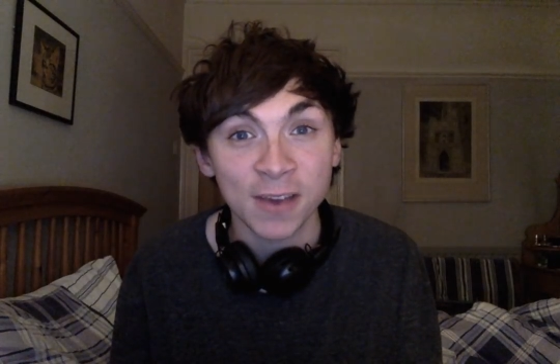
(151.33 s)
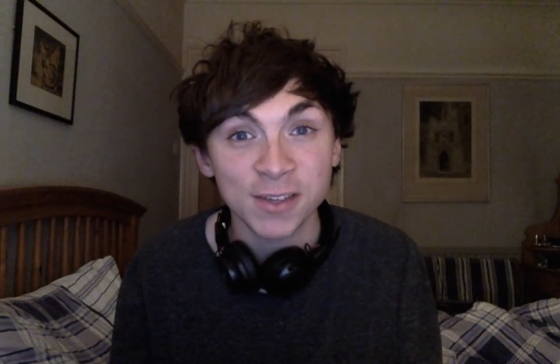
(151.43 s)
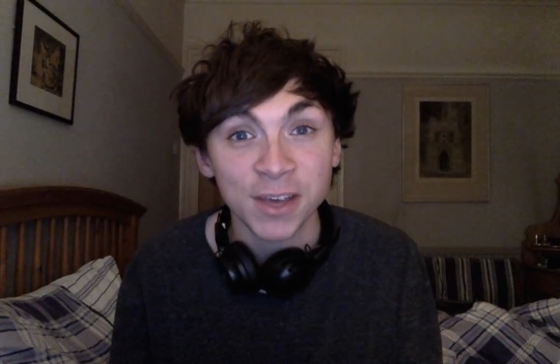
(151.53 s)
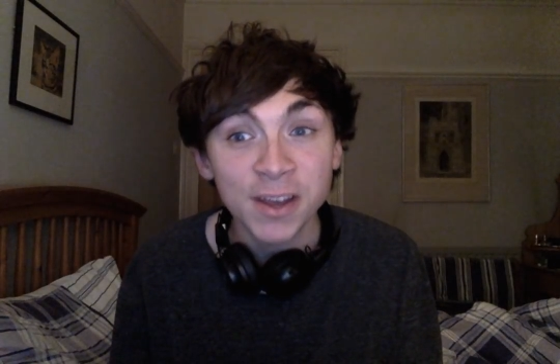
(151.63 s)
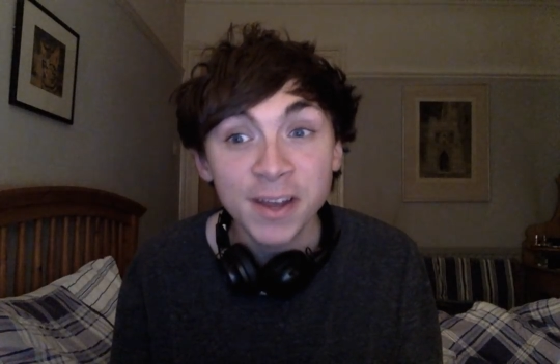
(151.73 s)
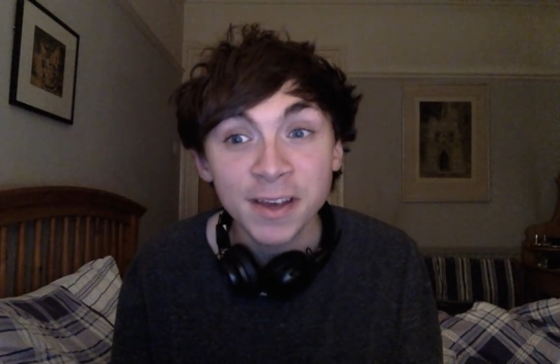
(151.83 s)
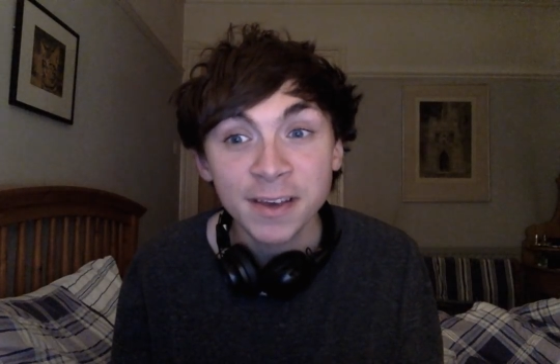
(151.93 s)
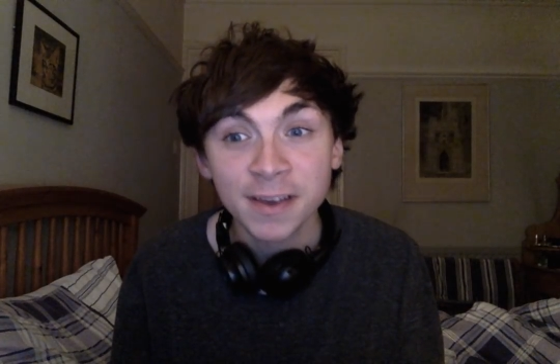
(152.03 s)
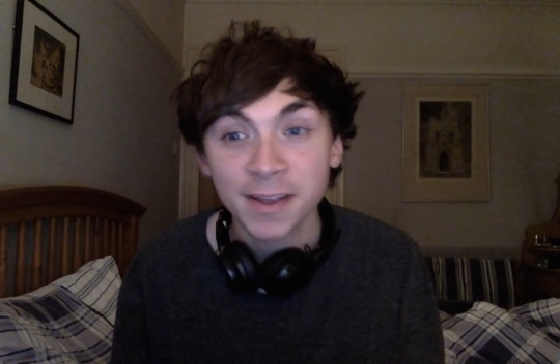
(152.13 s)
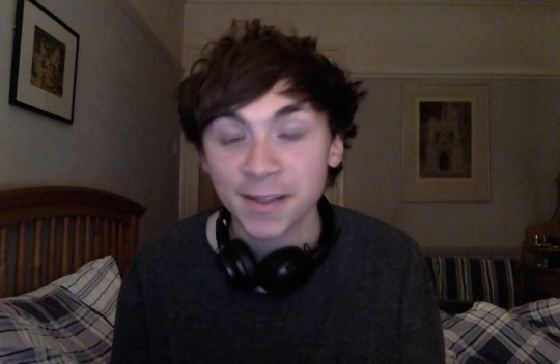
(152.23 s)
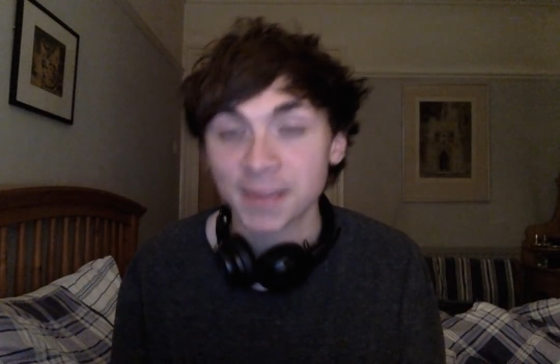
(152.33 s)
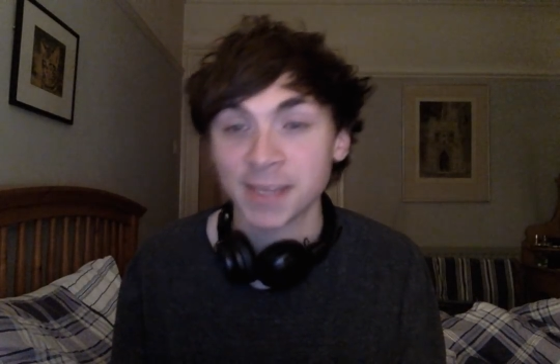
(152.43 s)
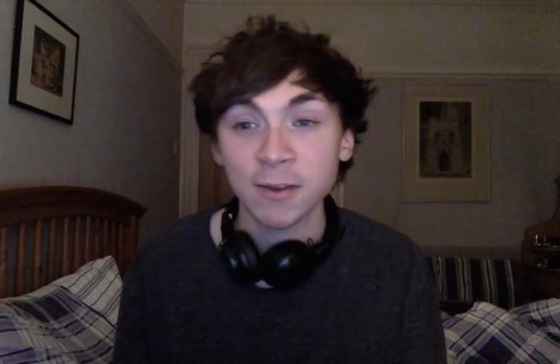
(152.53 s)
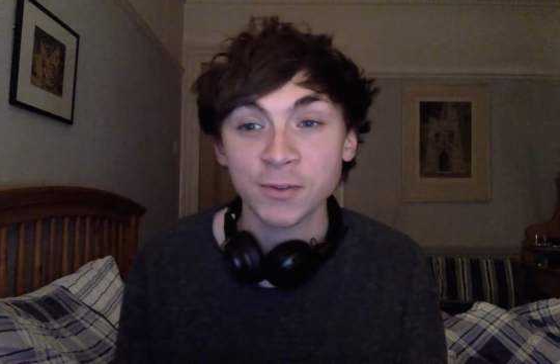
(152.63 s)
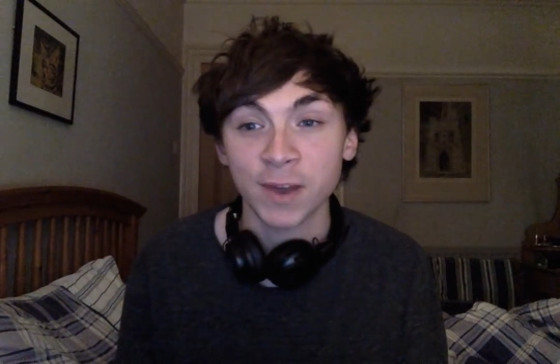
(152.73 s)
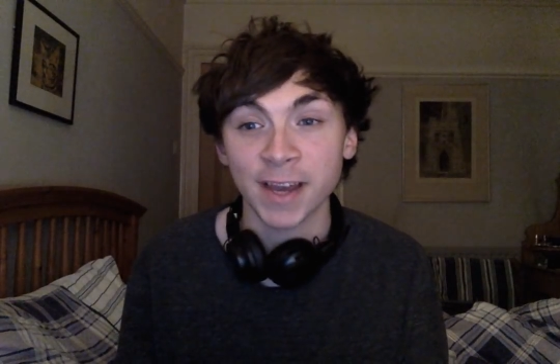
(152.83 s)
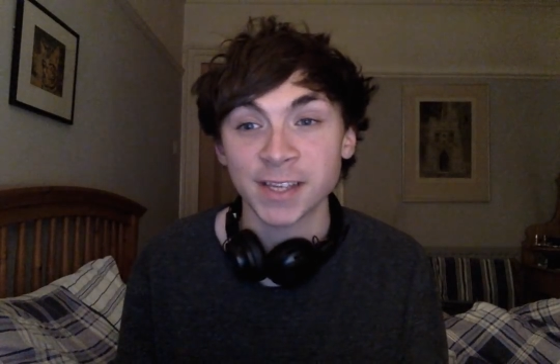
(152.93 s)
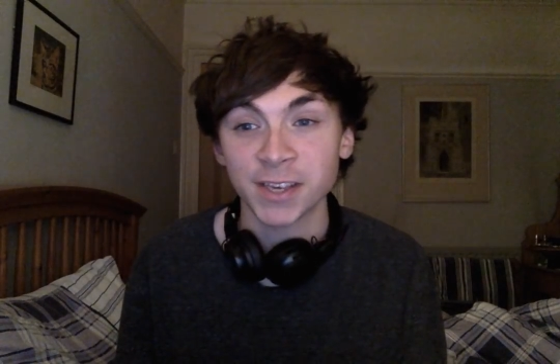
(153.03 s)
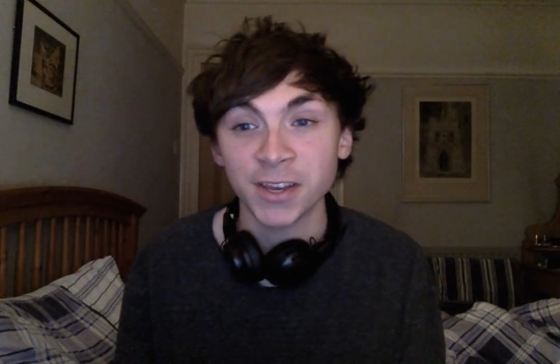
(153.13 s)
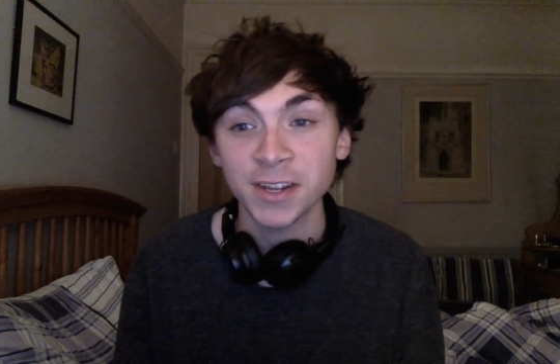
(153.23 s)
is good, the
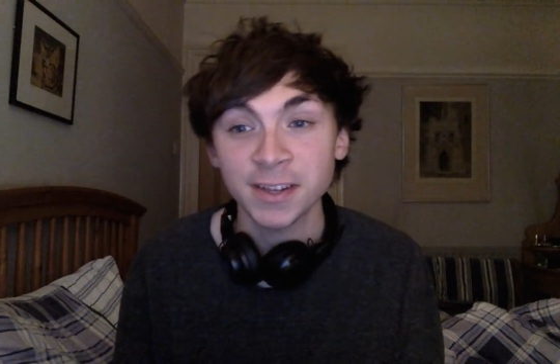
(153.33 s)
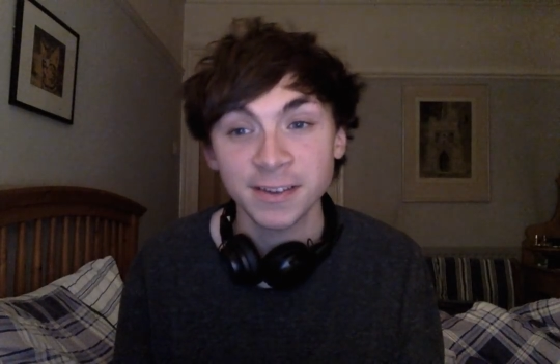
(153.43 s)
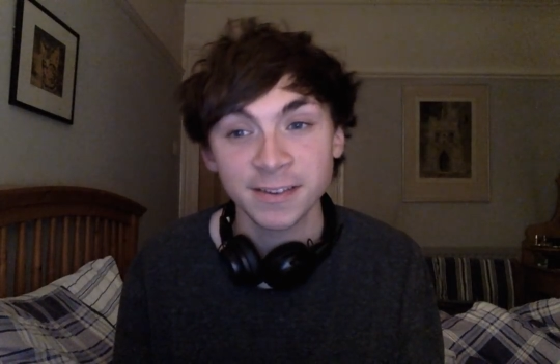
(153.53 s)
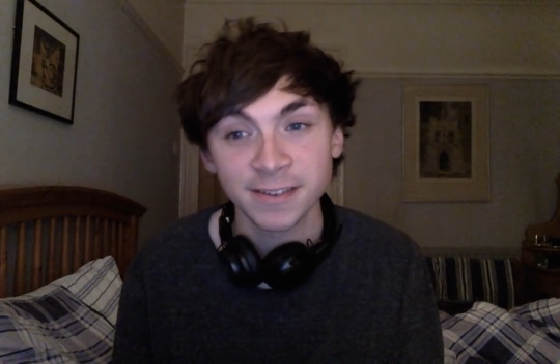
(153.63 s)
soundtrack's good,